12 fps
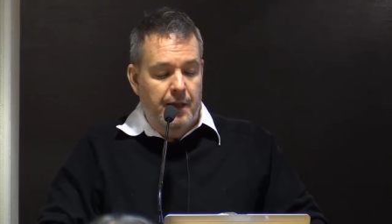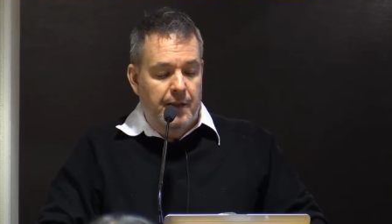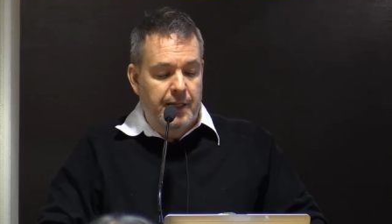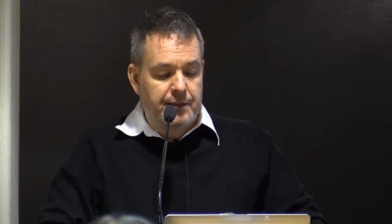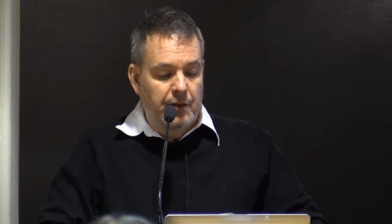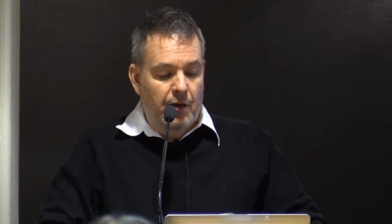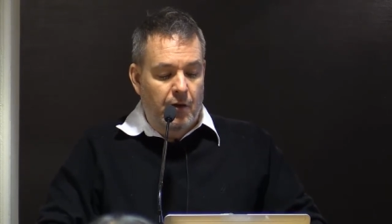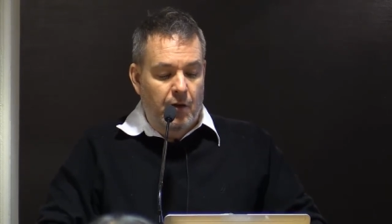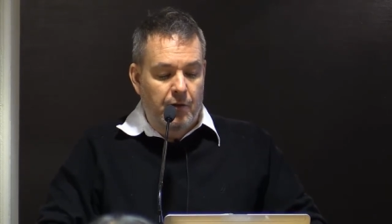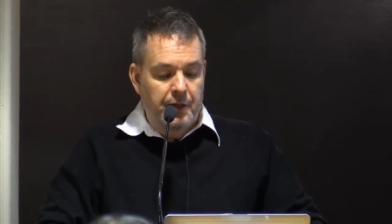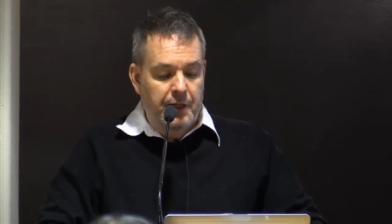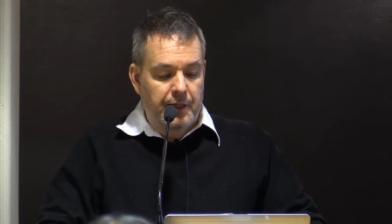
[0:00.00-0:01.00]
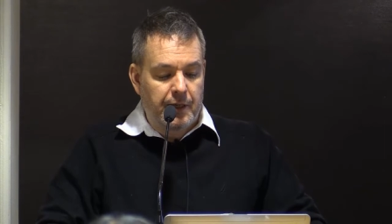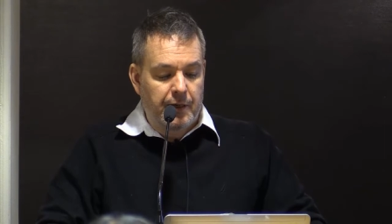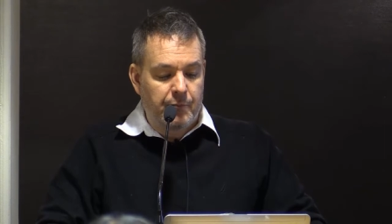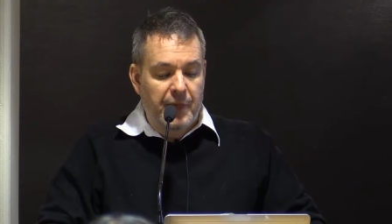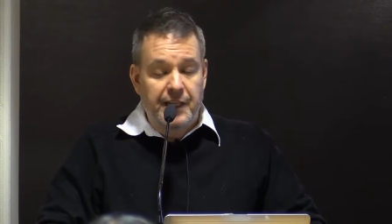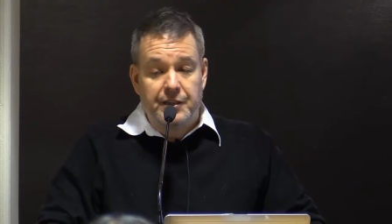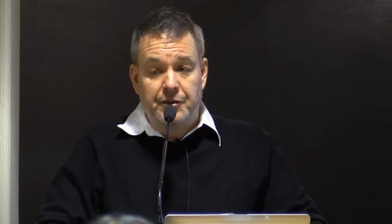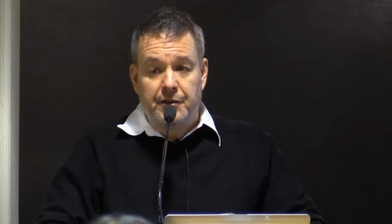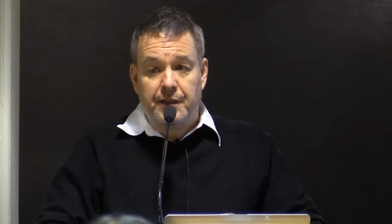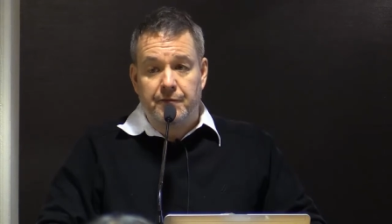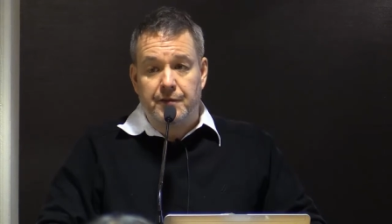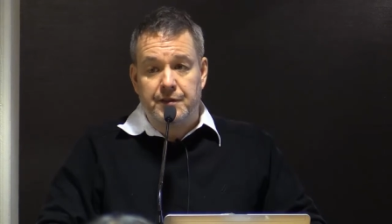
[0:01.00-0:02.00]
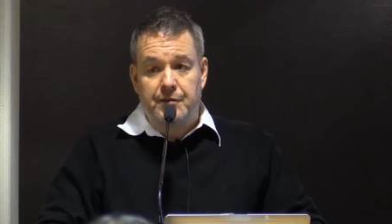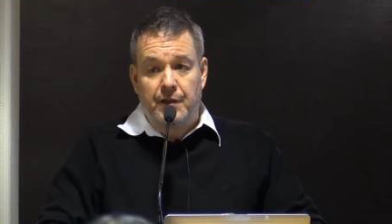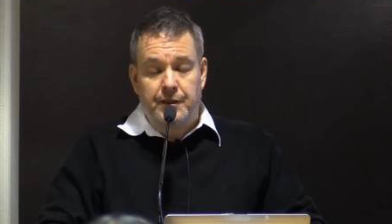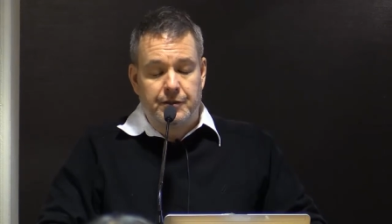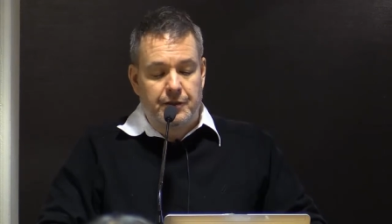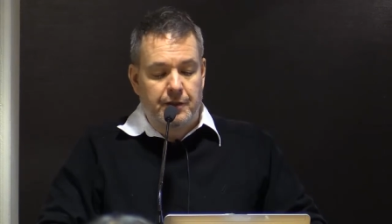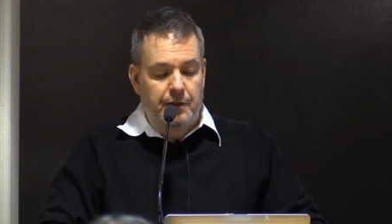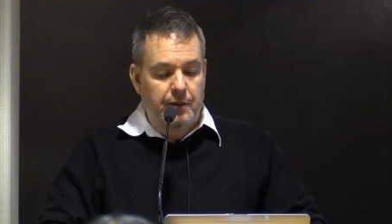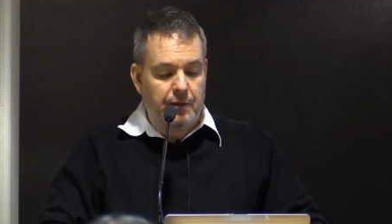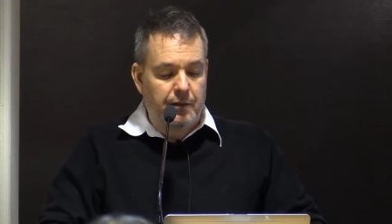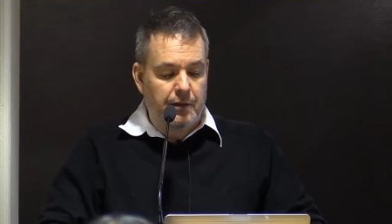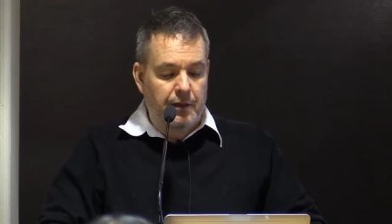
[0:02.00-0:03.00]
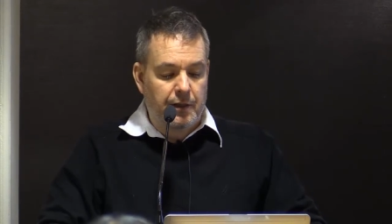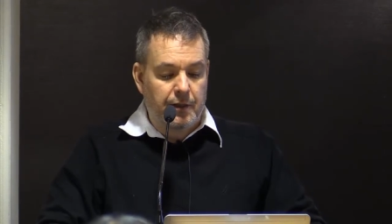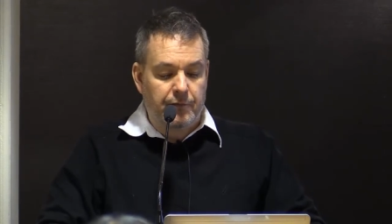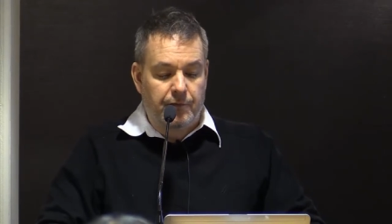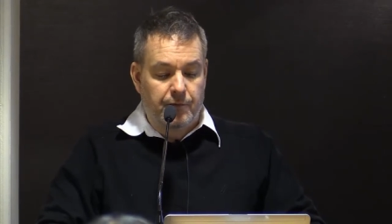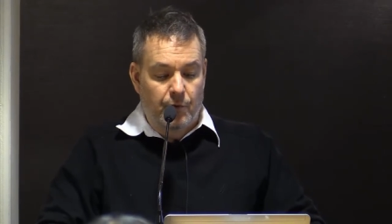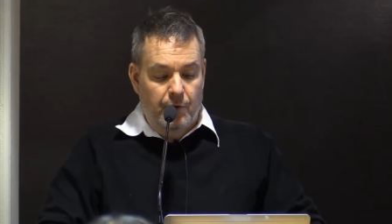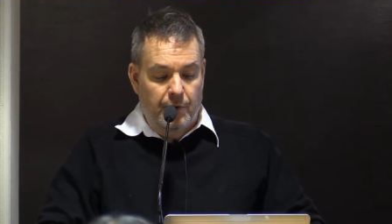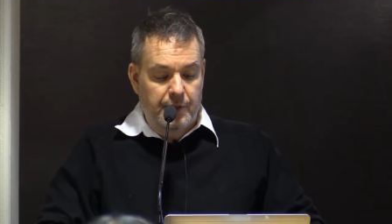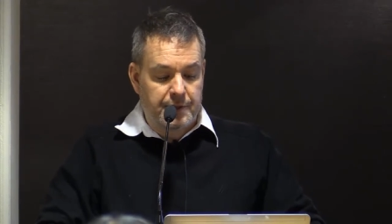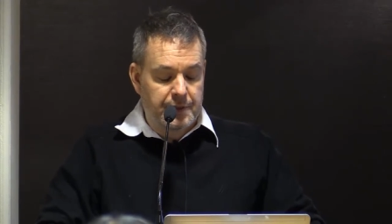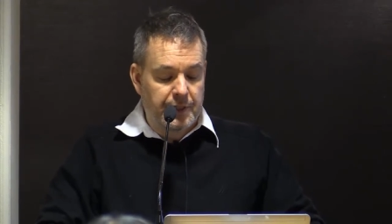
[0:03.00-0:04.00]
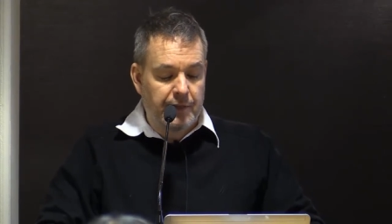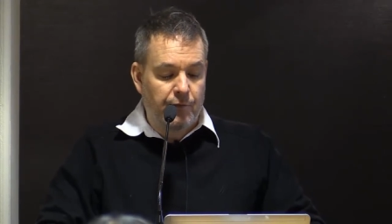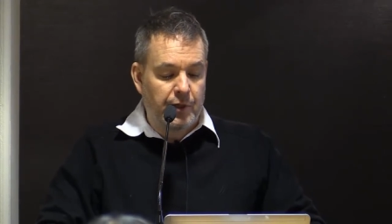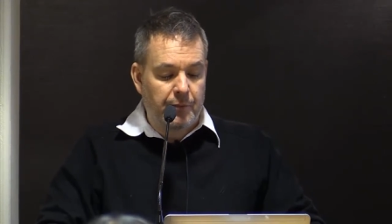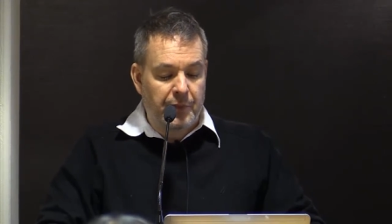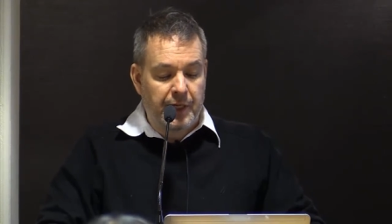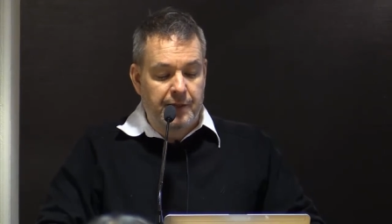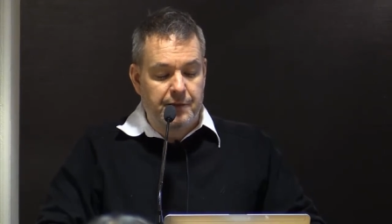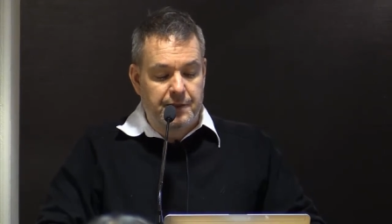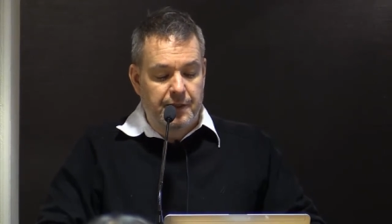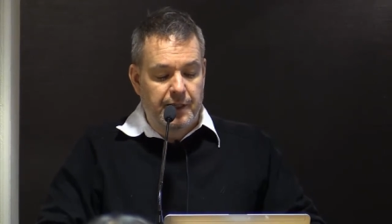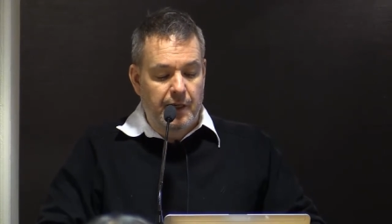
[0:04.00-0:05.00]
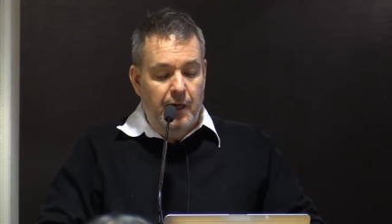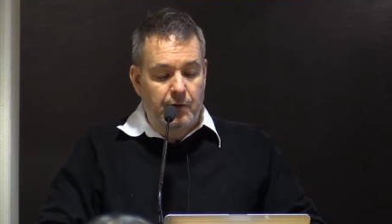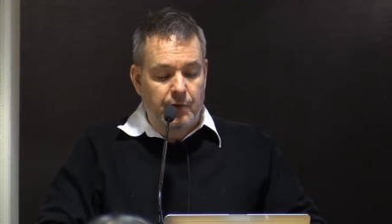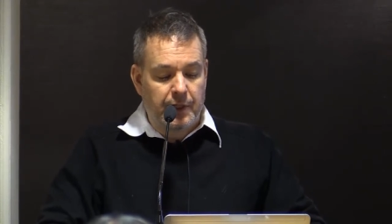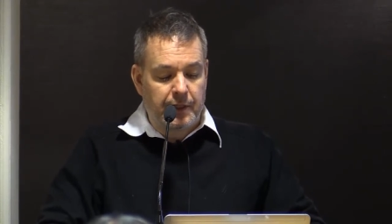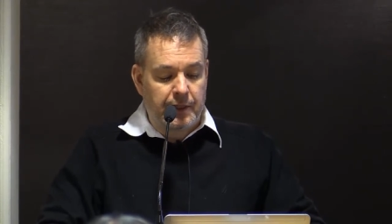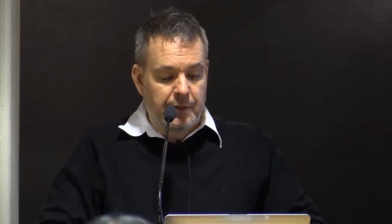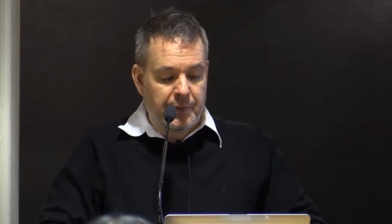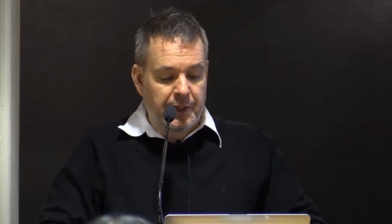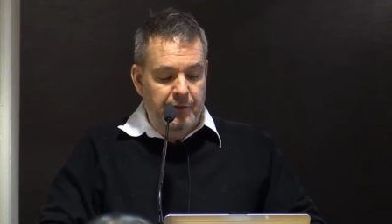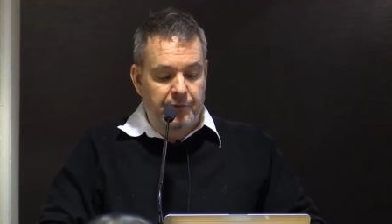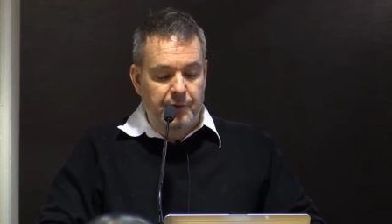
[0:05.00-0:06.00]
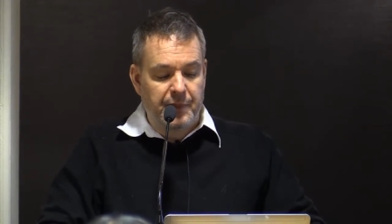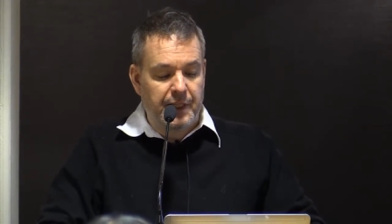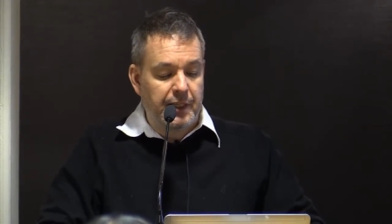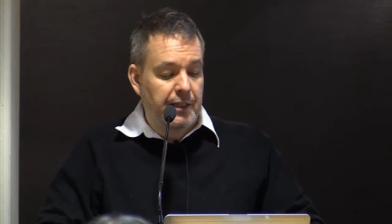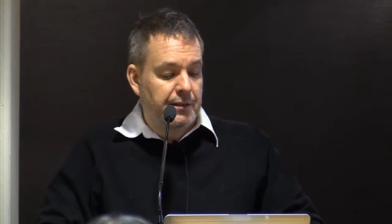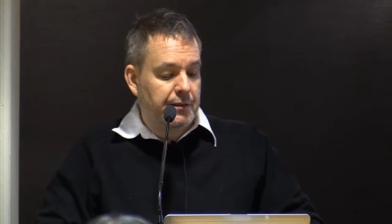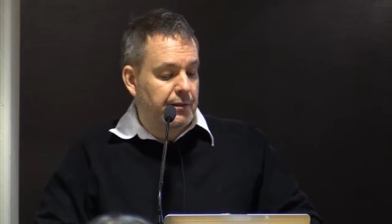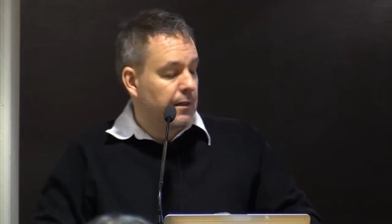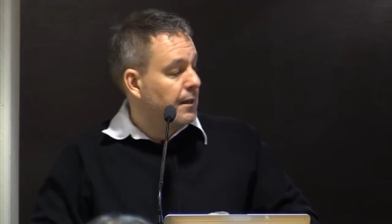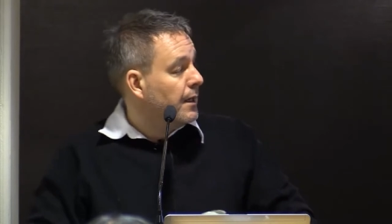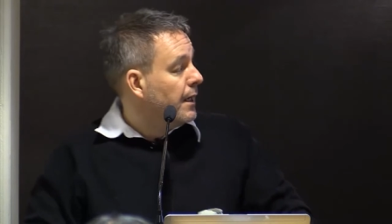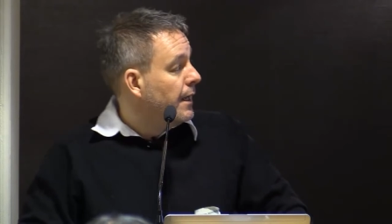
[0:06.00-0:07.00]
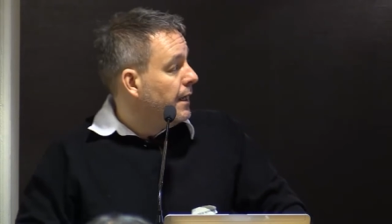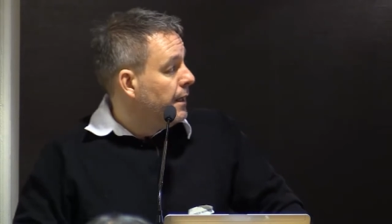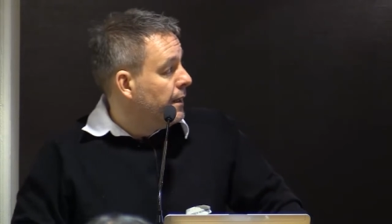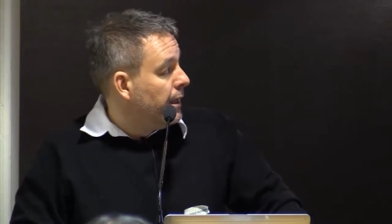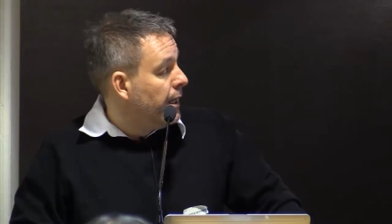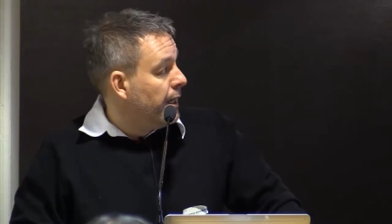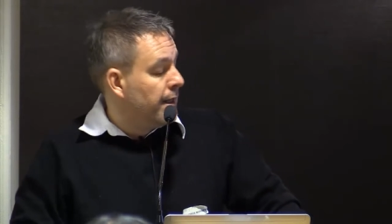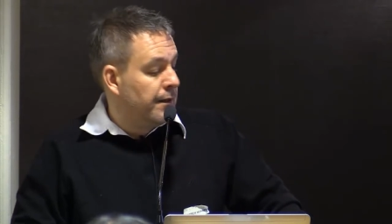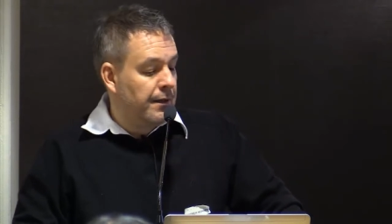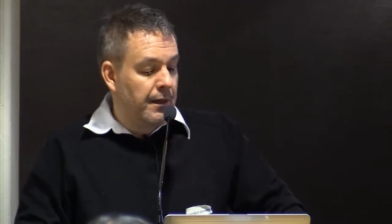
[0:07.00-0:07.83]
That's all the major infrastructure for the city of Winnipeg. You see the aqueduct coming in from the east, and